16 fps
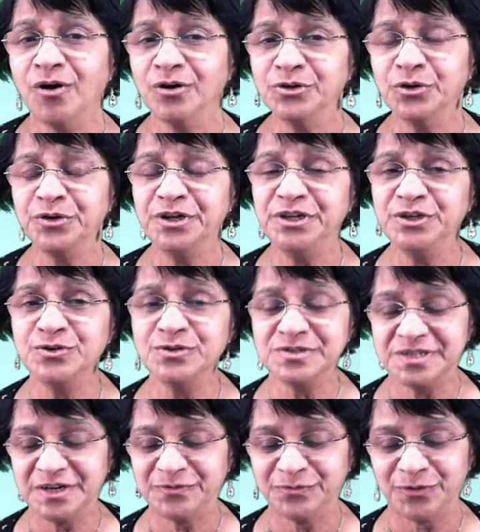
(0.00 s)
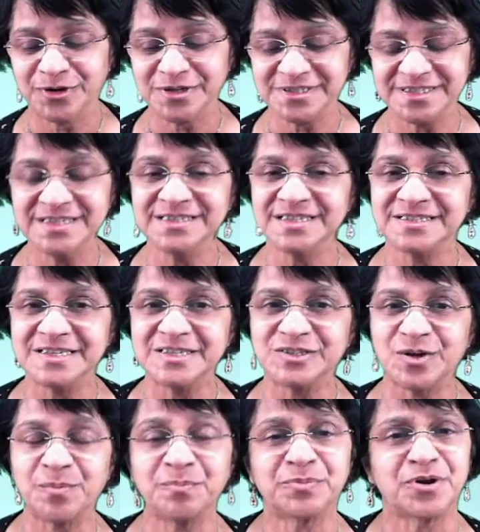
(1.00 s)
although he used it for
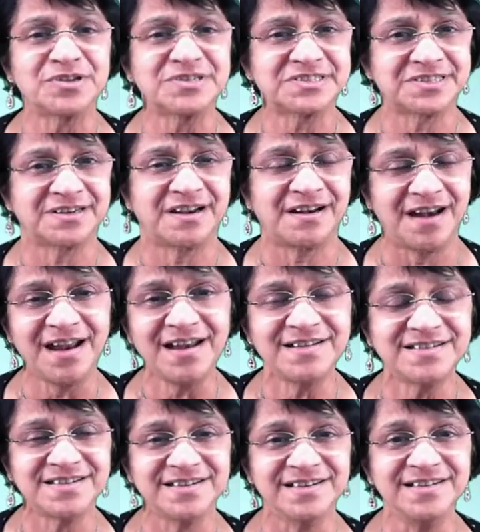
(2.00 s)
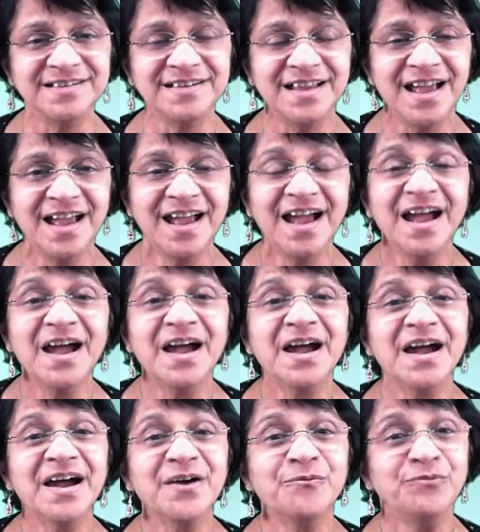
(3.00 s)
synthesis of prostaglandin.
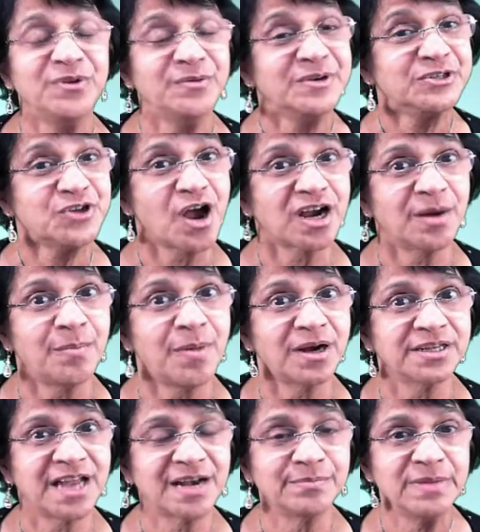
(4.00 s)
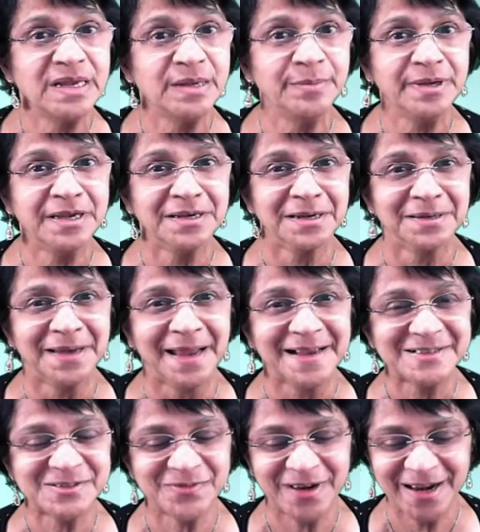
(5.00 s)
We will talk about that maybe in our
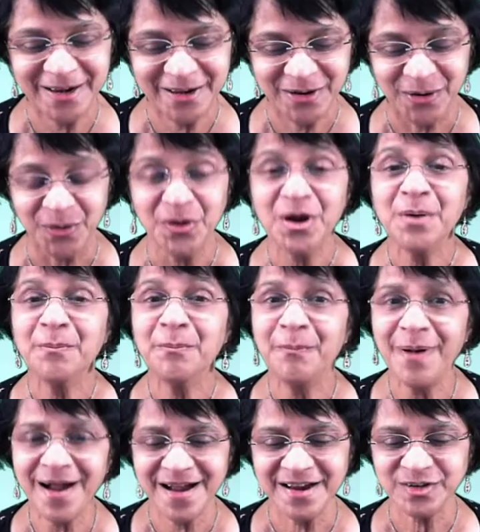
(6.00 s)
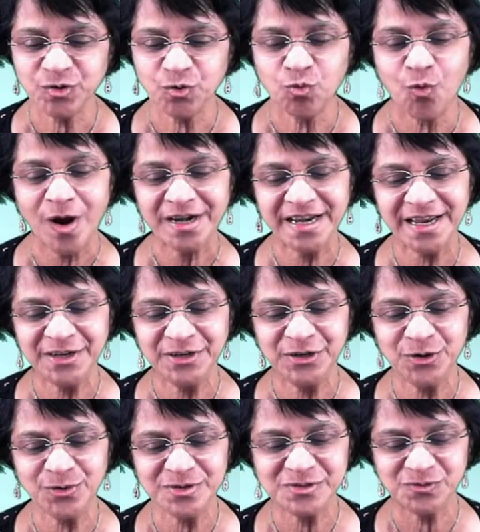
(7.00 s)
next video. But what he
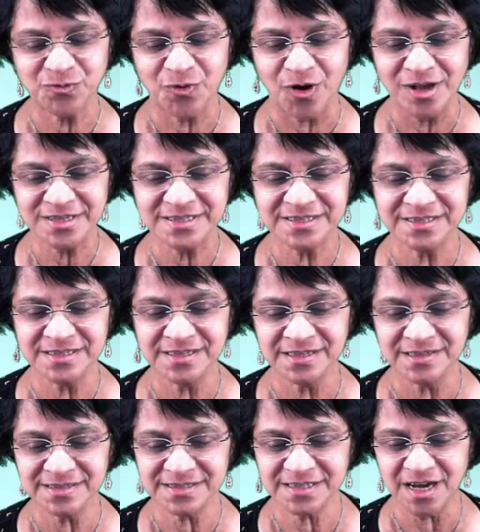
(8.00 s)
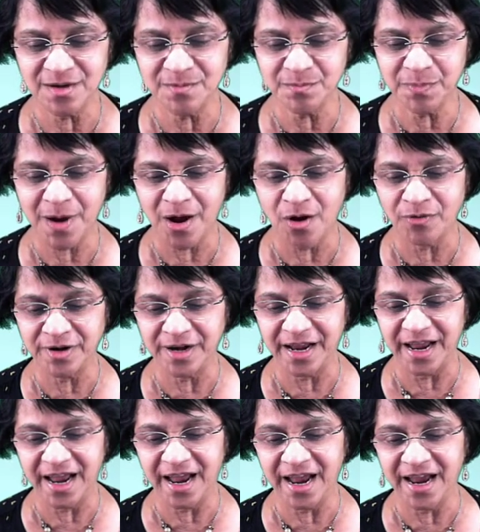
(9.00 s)
used was this compound
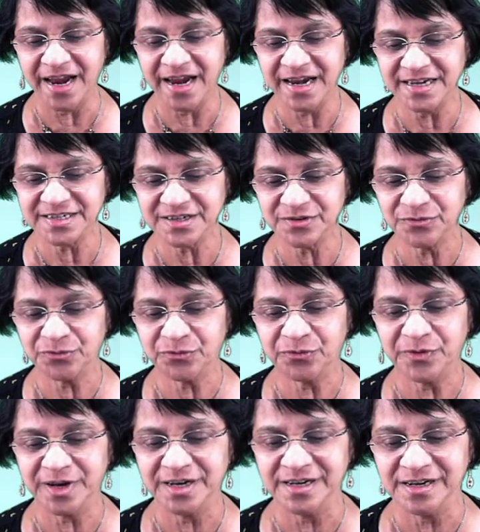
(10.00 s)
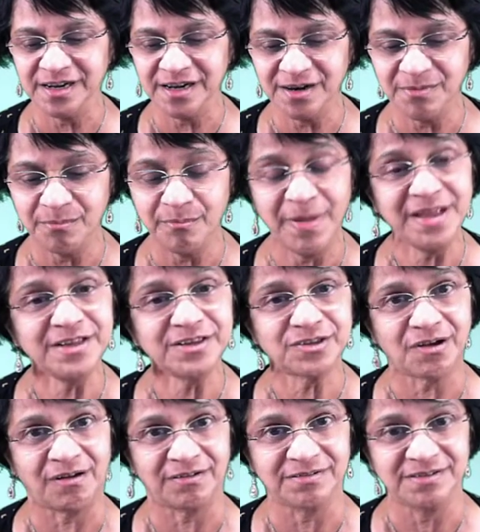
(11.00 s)
8-phenyl
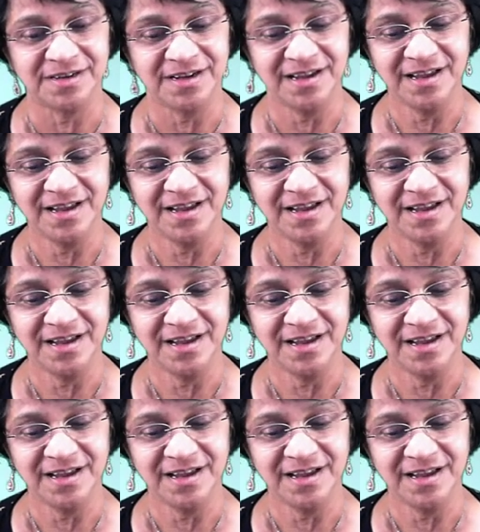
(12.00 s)
menthol,